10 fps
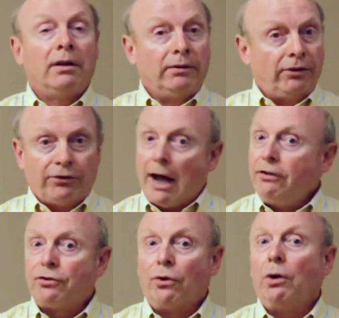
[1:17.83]

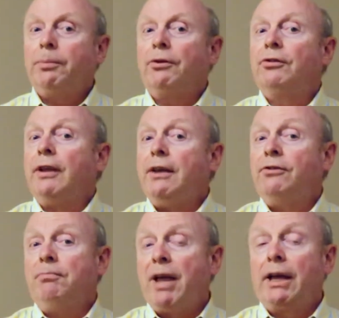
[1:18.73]
decides to roll up their sleeves
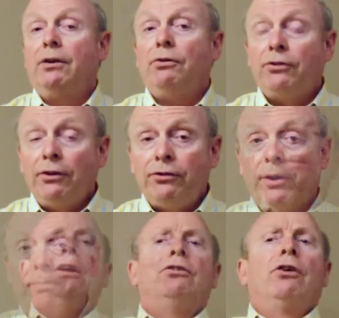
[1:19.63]
and pick a new
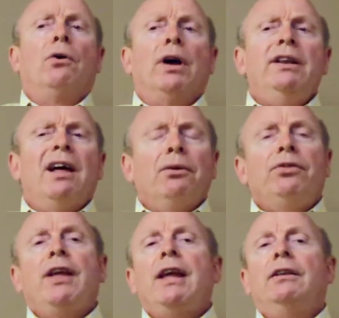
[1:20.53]
system. So another
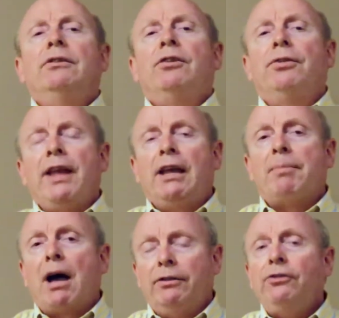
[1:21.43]
thing to think
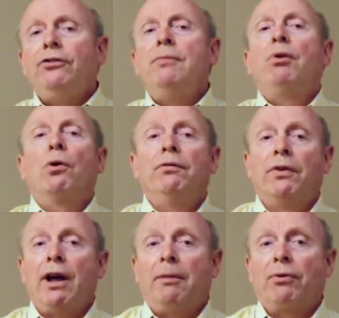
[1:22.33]
about, and this is important for
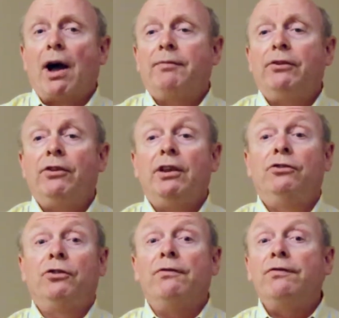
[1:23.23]
nonprofits, is
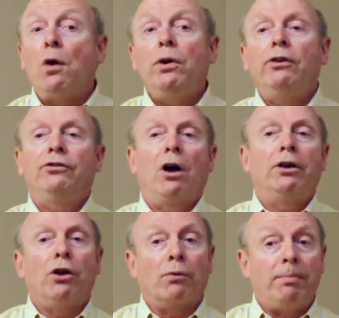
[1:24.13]
to focus
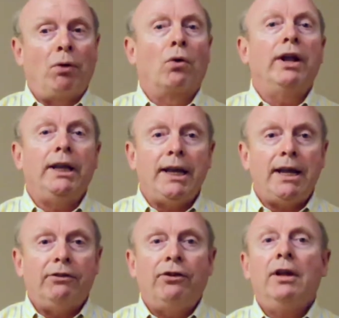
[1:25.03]
on your reporting
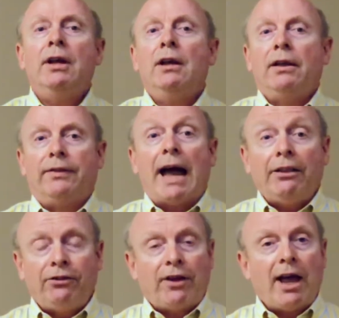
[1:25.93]
needs.
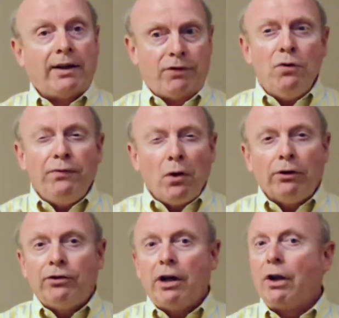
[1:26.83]
That said, if you
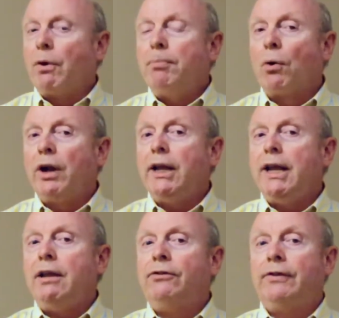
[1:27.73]
focus on your reporting
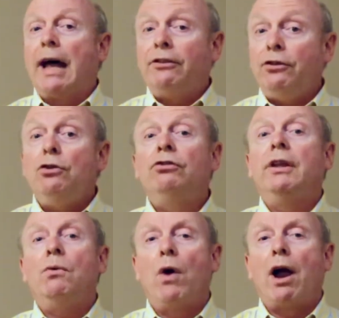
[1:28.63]
needs, that's
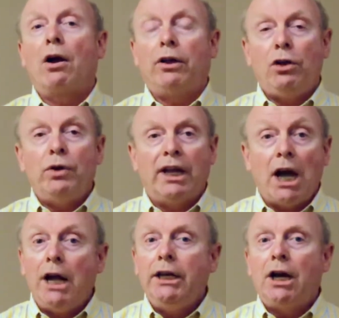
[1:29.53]
usually where you can
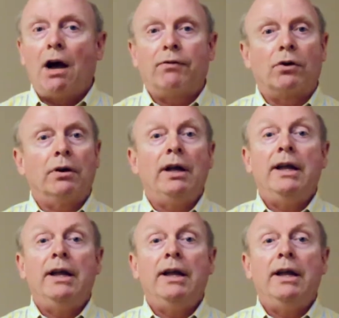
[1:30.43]
uncover